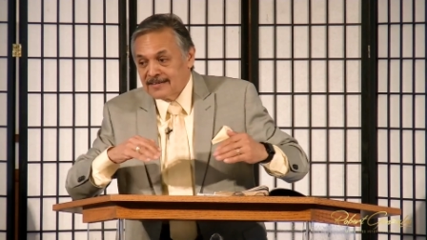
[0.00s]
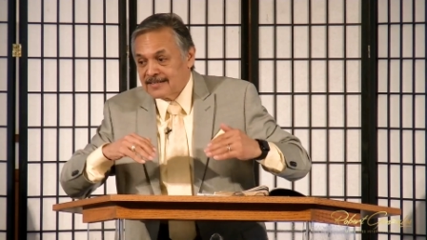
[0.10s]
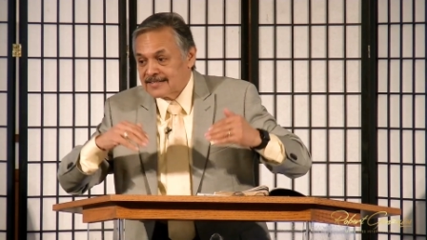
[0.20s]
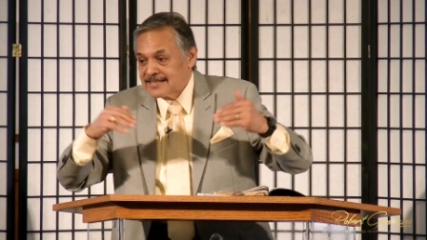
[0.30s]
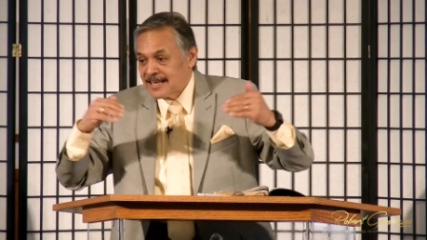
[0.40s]

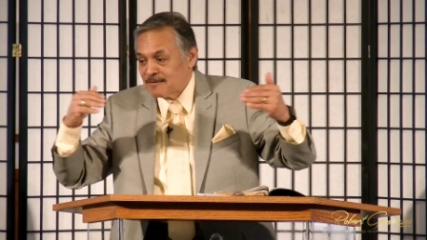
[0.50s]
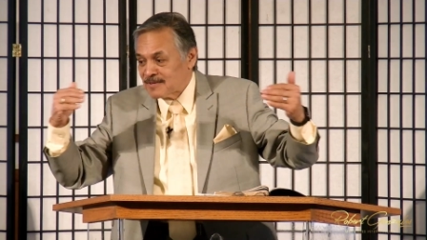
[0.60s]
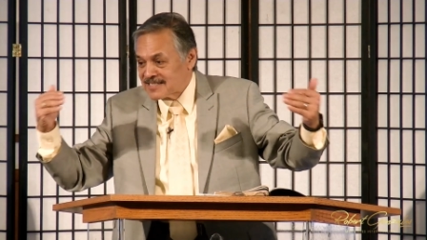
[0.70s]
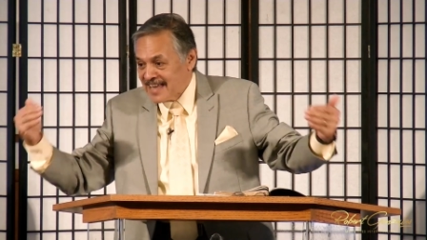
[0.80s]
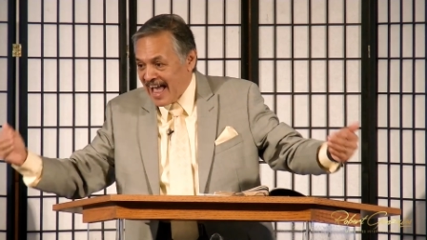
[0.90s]
to set them
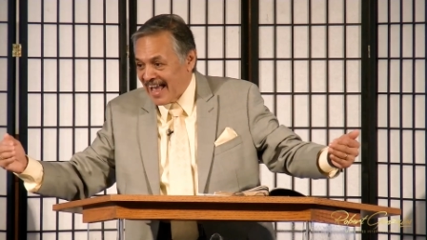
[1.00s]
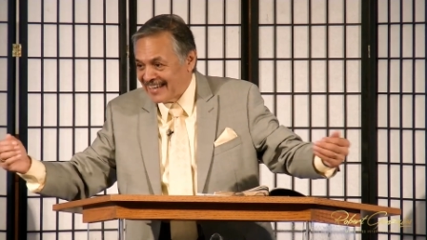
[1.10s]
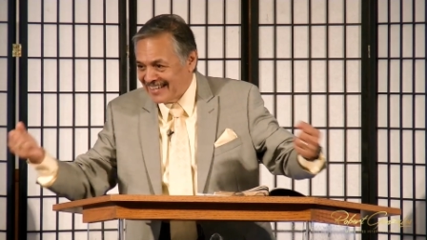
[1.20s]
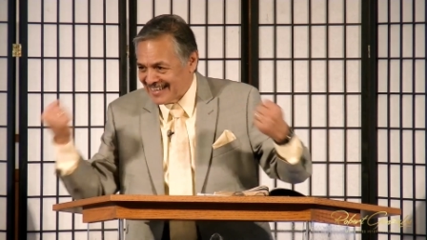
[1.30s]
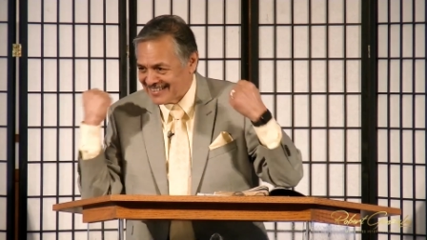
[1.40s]

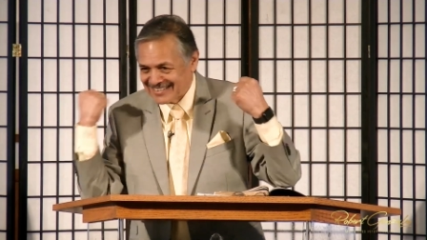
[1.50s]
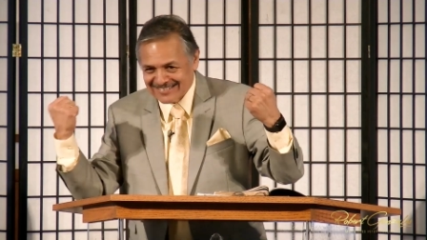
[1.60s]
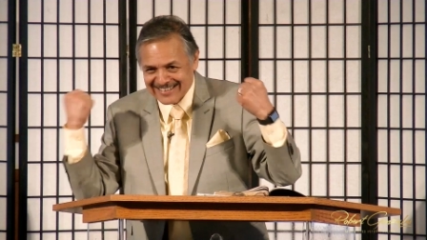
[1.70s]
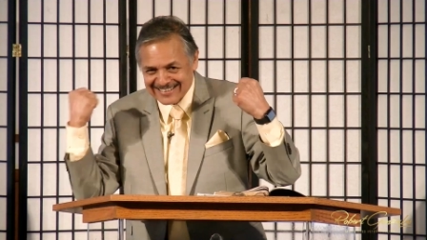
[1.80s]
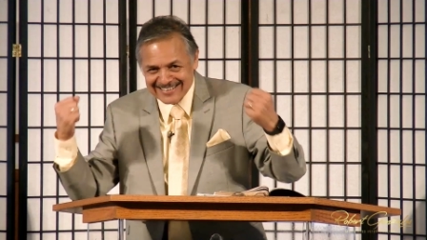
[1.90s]
aside. Yeah, she's
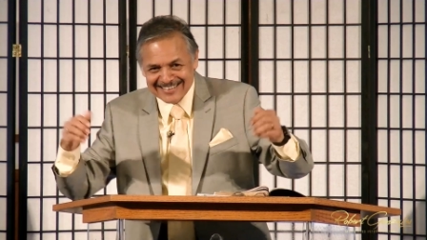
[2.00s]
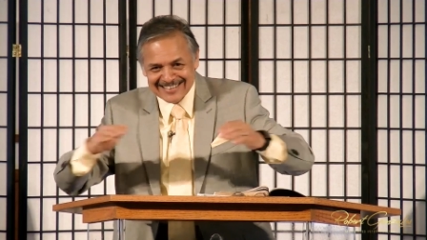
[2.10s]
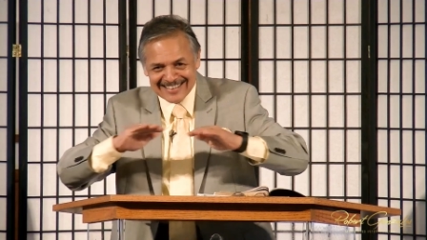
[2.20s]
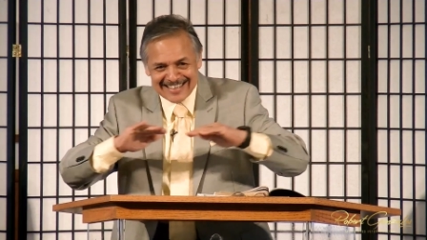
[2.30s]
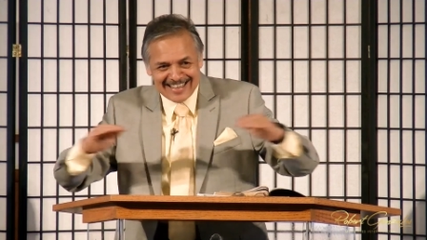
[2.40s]
going like this.